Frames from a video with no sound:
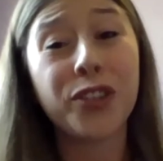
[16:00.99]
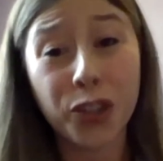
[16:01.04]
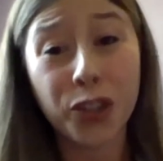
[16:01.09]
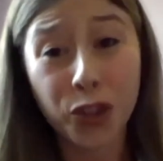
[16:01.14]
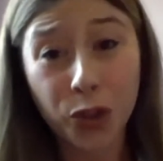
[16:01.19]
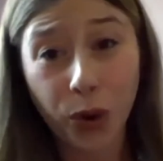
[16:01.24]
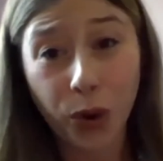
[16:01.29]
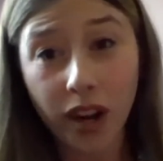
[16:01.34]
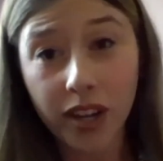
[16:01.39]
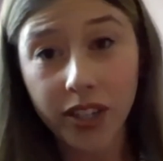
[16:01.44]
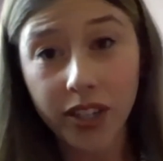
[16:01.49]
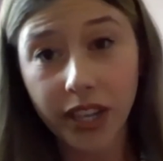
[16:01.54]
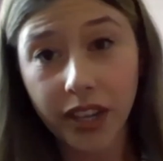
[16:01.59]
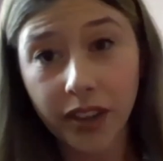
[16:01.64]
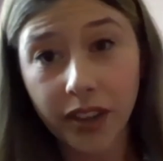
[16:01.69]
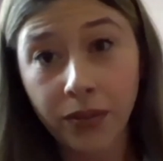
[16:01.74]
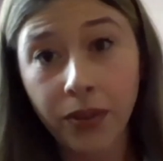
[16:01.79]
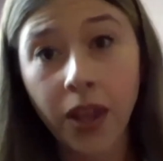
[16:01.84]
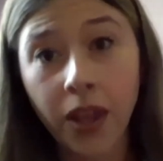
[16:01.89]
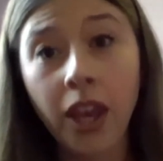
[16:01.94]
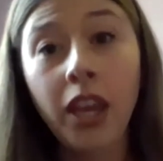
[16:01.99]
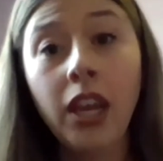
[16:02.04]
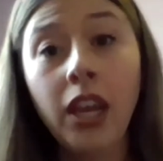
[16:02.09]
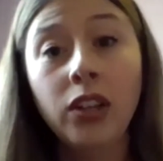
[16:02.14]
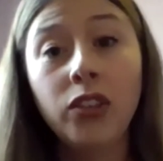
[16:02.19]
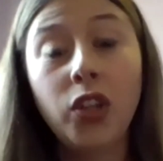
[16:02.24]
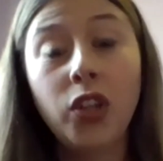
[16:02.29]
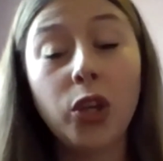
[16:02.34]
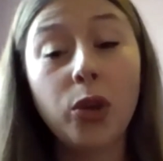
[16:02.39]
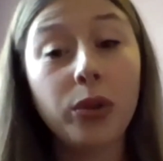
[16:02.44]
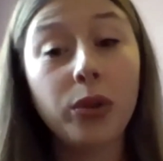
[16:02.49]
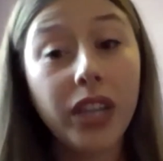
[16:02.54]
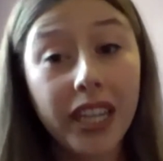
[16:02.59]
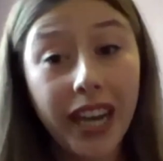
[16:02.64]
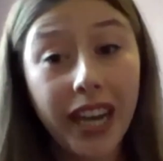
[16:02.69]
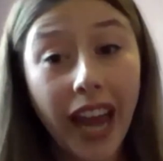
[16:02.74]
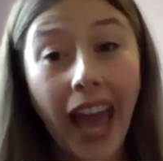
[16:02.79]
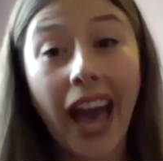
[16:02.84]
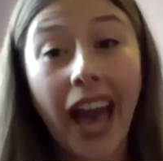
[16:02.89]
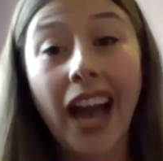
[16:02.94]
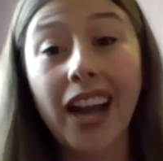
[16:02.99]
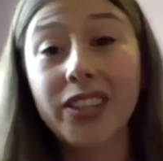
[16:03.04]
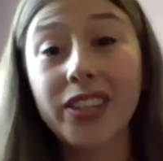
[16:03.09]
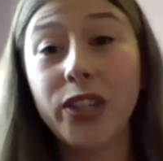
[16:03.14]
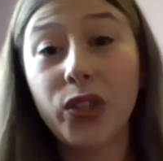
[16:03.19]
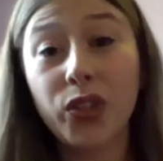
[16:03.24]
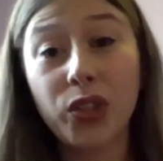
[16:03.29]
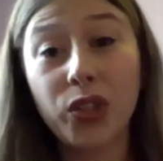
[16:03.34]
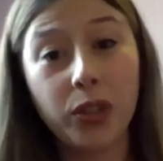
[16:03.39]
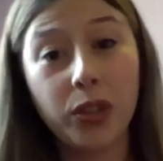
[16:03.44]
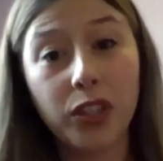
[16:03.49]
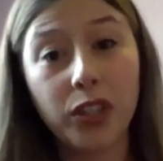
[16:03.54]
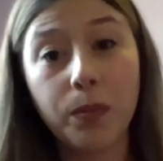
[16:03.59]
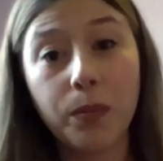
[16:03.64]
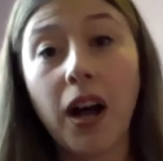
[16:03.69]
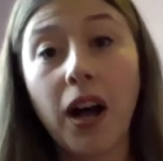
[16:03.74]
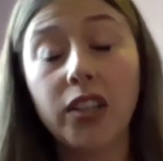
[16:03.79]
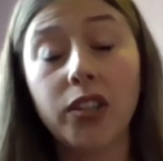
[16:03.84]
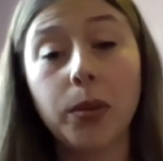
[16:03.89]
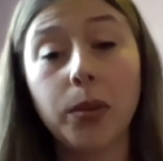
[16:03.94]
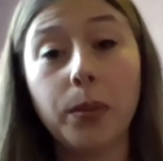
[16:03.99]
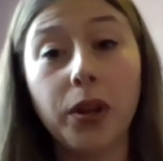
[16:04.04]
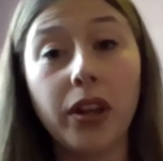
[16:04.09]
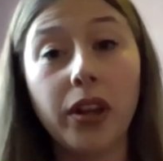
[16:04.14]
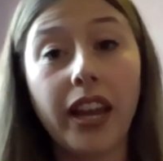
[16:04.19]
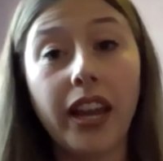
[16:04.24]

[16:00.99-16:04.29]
destructive. So you need to act as soon as possible.